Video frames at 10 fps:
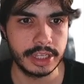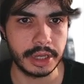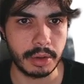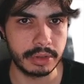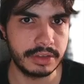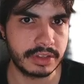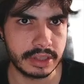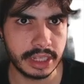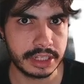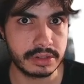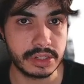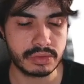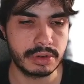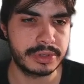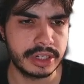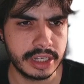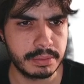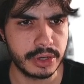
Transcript: Yeah, I will leave the link to the description here,